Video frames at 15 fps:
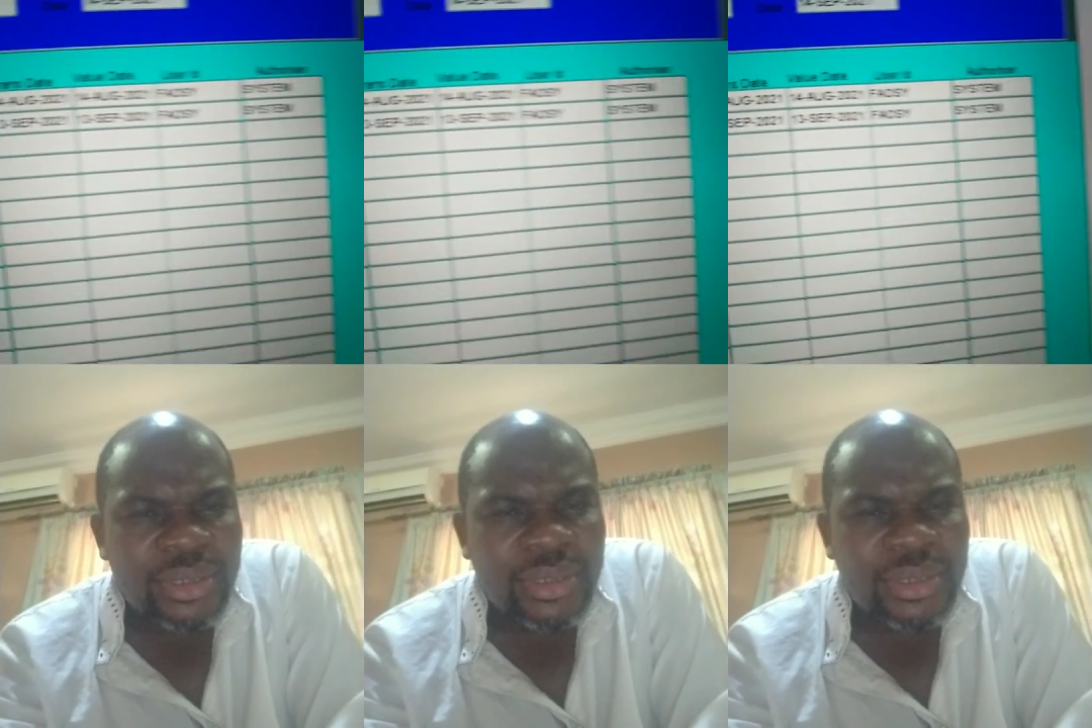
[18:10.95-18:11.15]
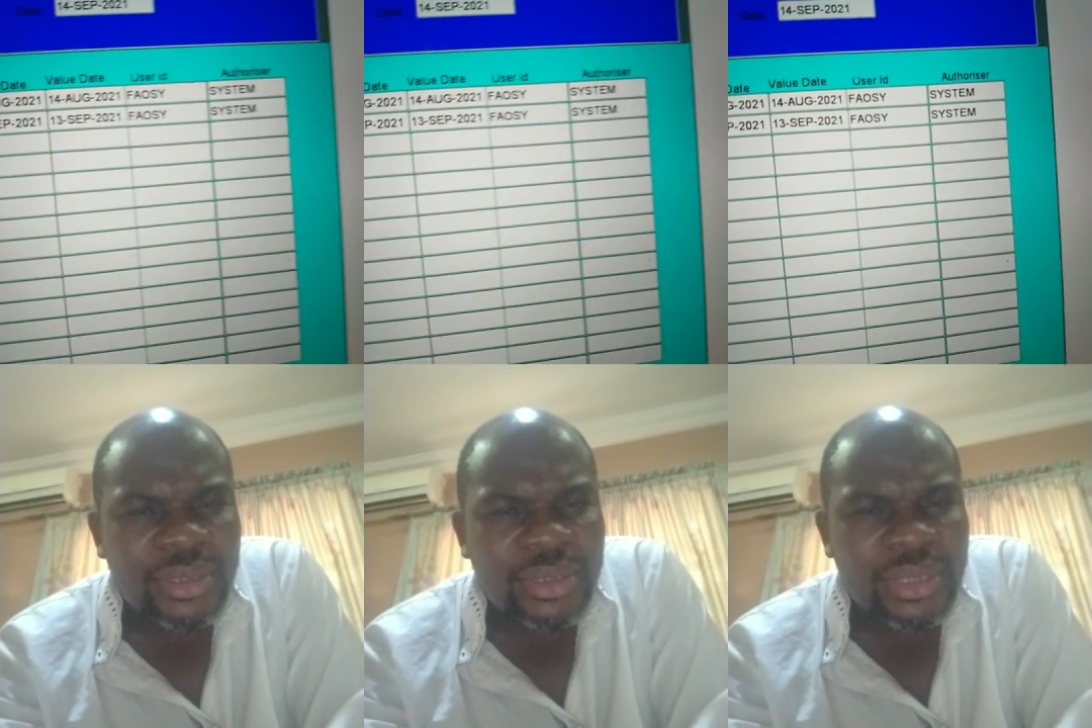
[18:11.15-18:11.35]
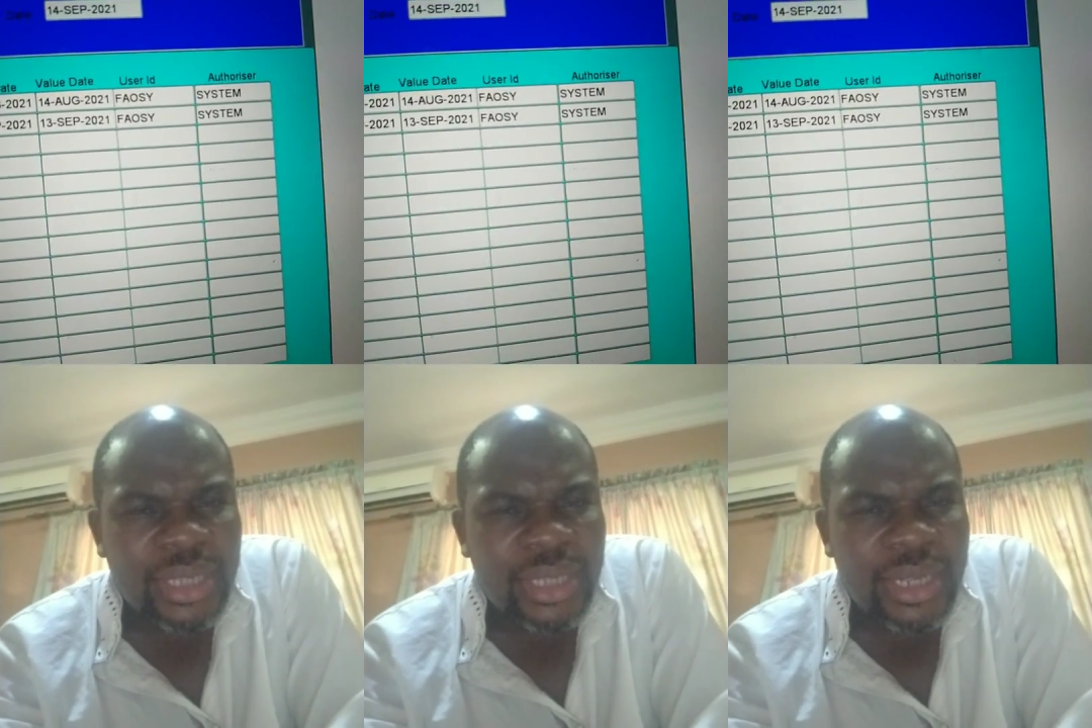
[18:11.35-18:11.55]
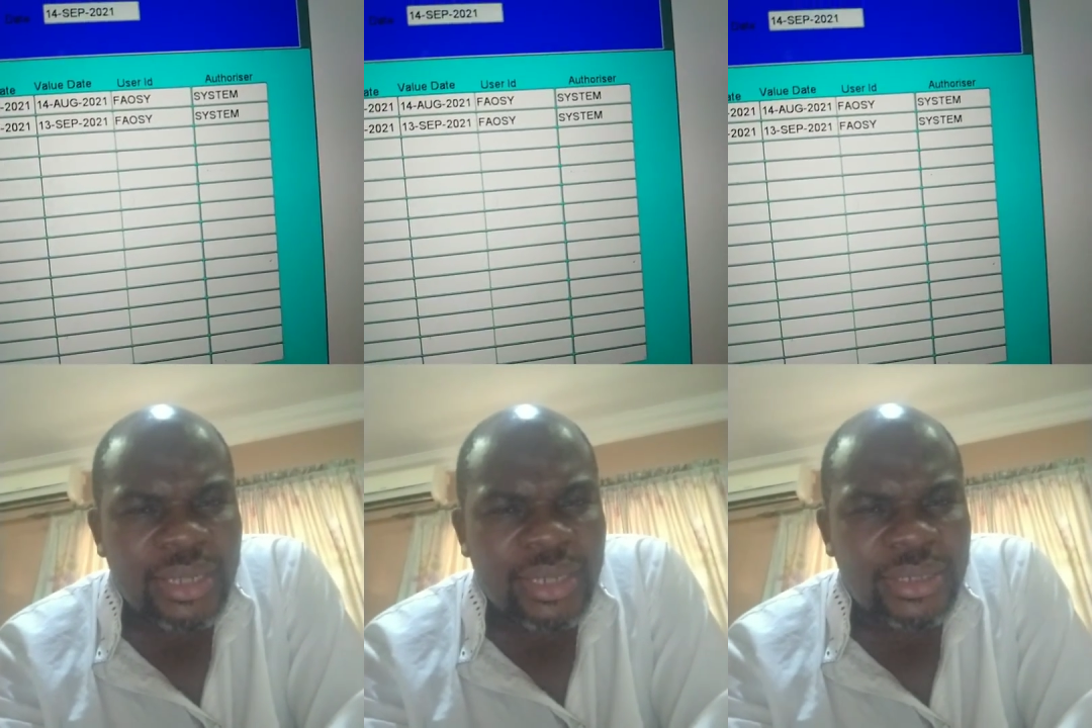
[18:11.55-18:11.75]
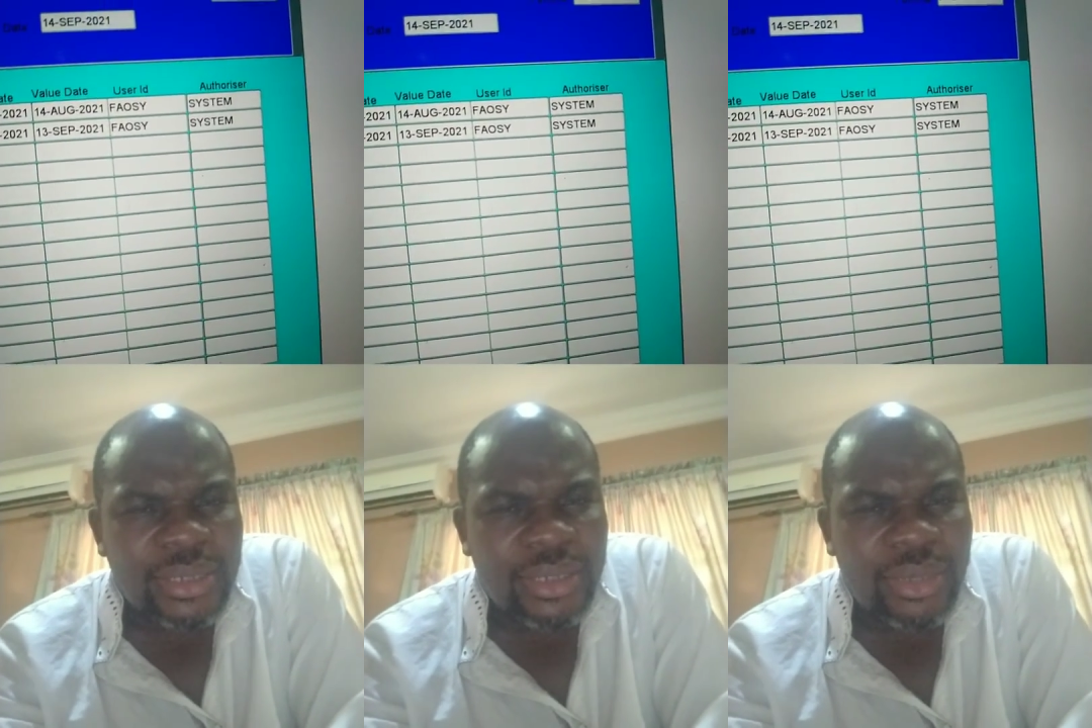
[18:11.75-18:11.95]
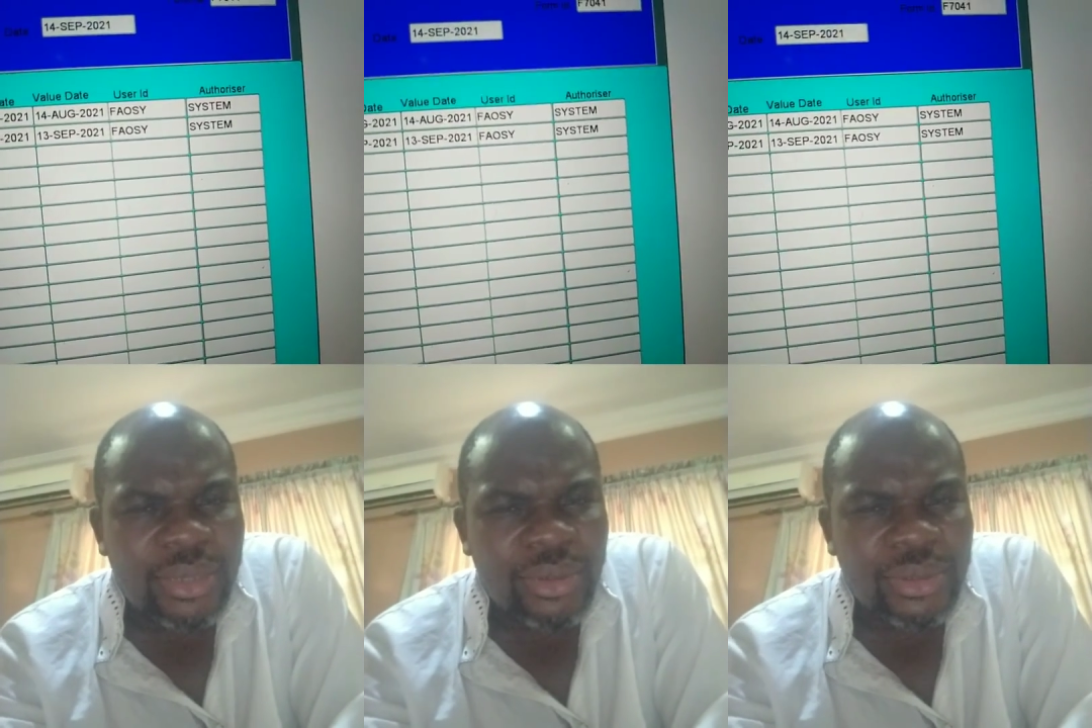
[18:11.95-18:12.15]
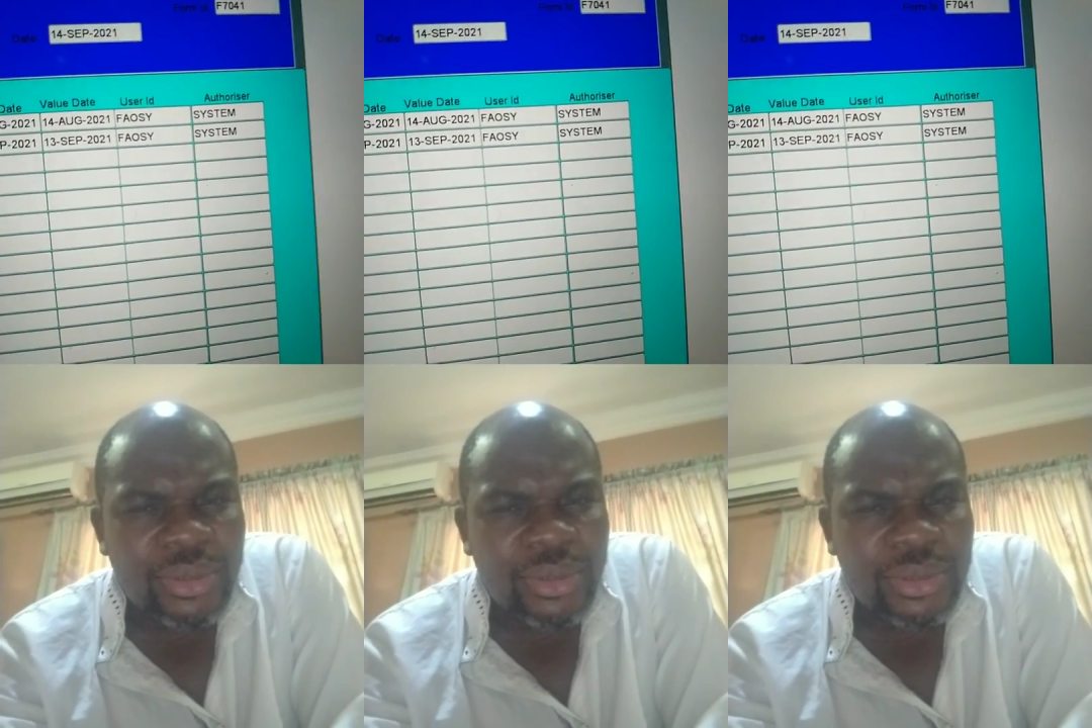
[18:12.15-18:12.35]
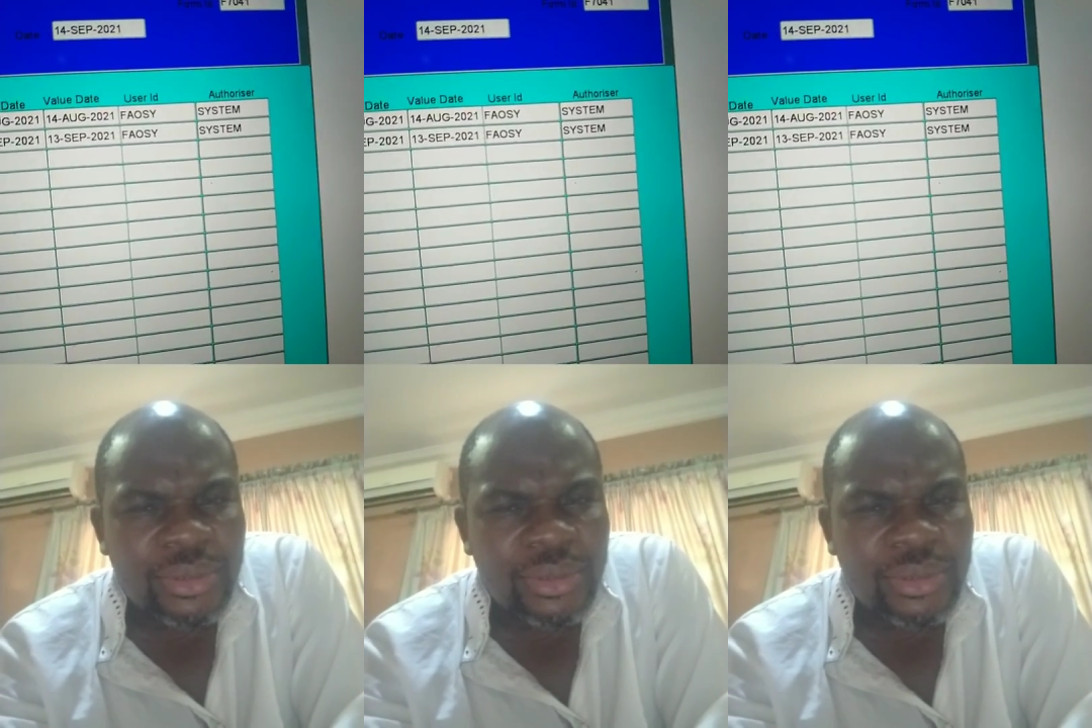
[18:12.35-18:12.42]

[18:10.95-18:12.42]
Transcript: These are the records.